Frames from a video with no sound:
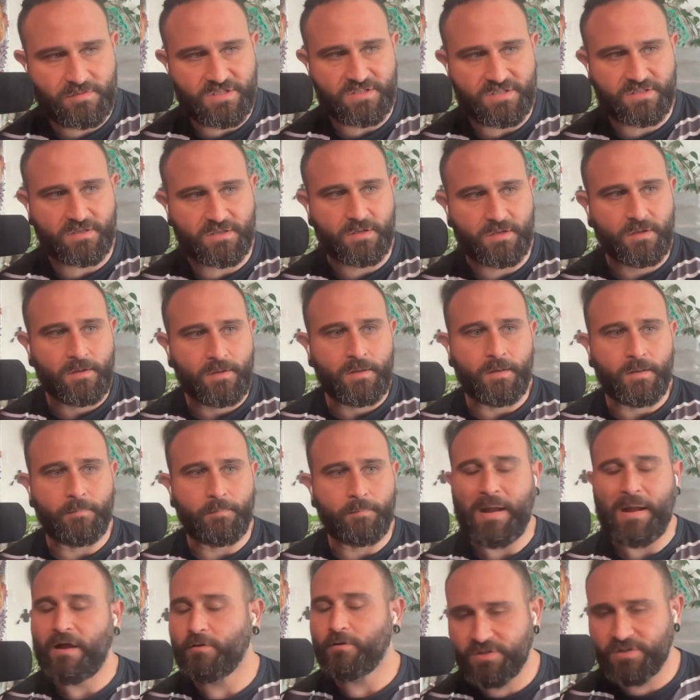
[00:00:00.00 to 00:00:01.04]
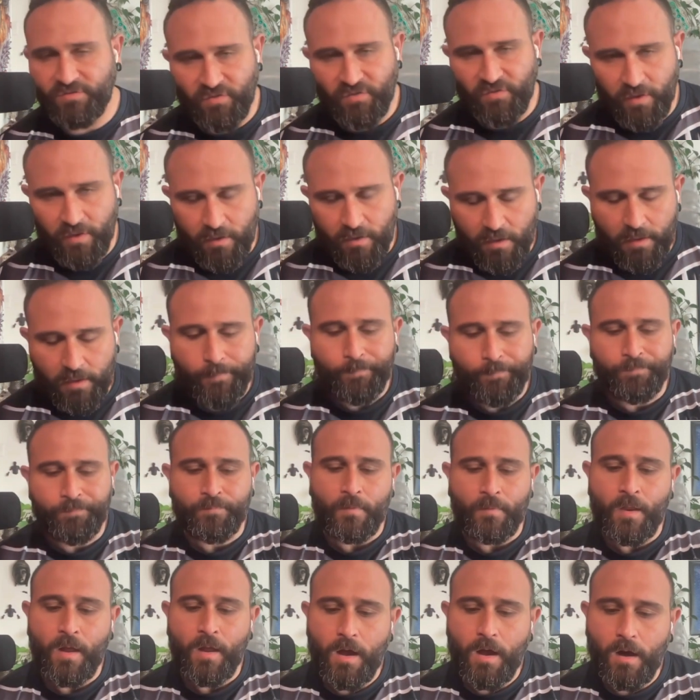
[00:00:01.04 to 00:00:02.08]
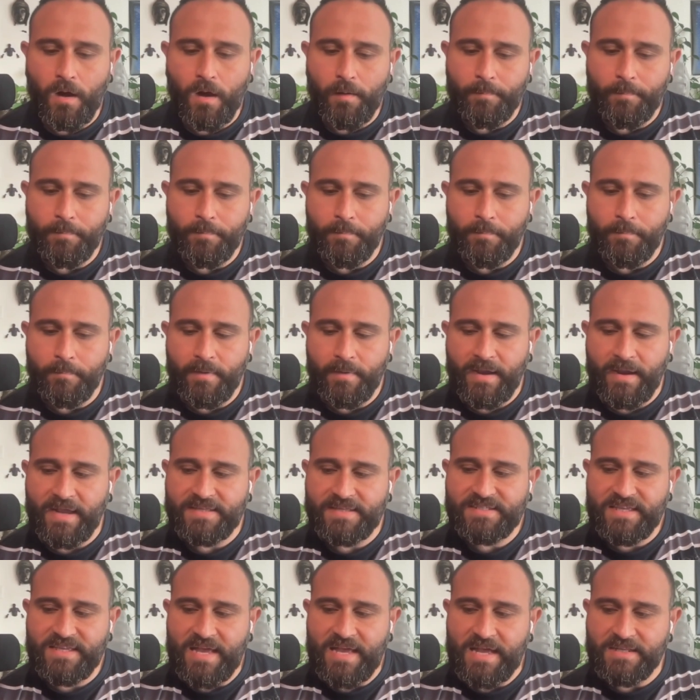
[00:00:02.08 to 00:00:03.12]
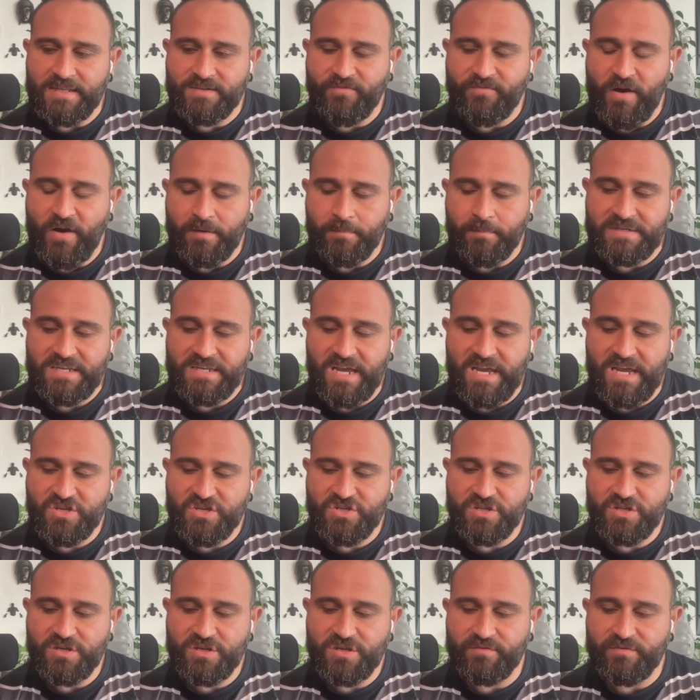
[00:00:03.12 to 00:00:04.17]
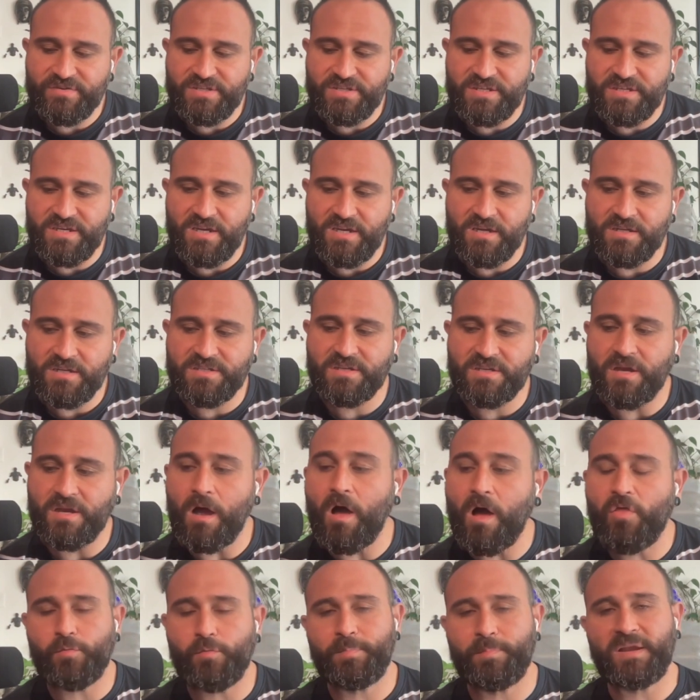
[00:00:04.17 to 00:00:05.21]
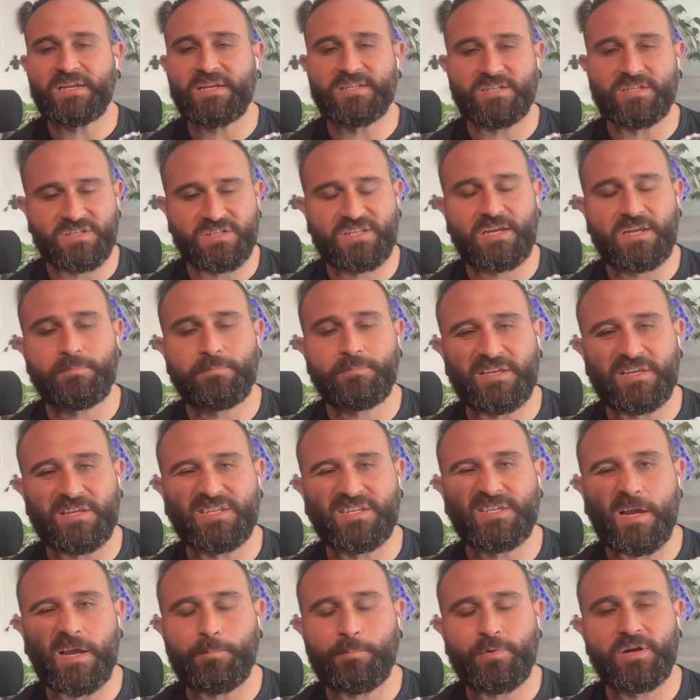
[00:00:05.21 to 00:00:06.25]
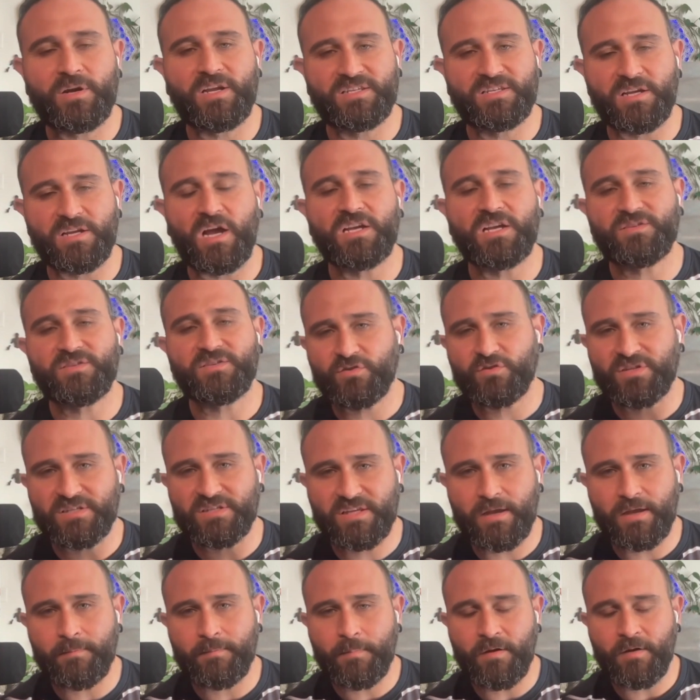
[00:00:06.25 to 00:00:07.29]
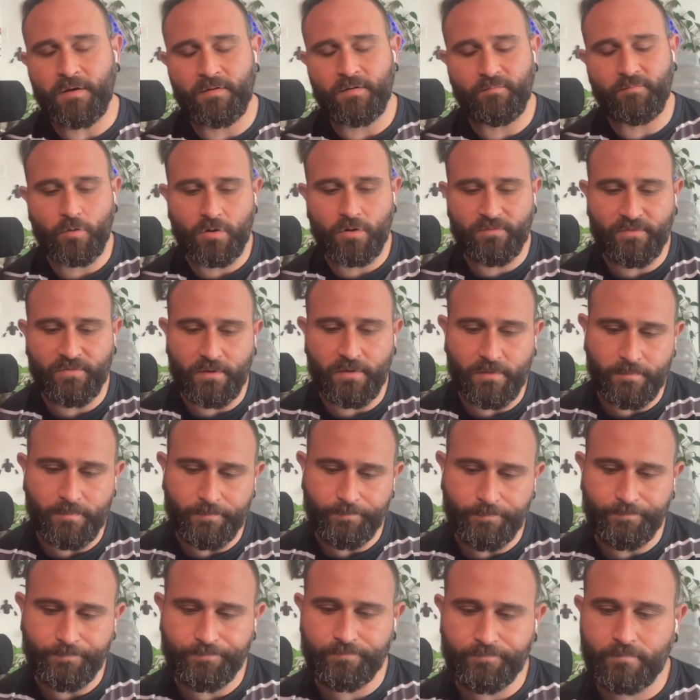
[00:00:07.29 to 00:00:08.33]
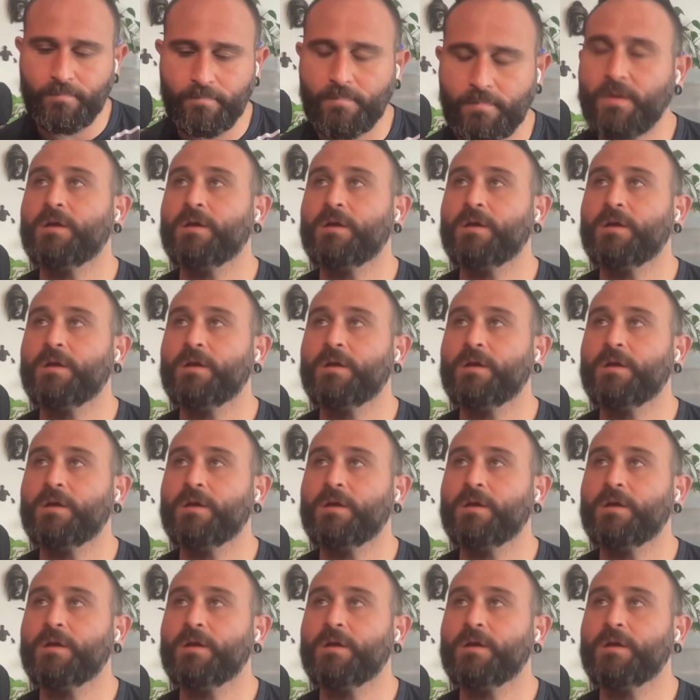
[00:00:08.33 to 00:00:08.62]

just biosphere. Um, it's that fragmentation of seeing other beings as deeply separate. It's us versus them, of more of um,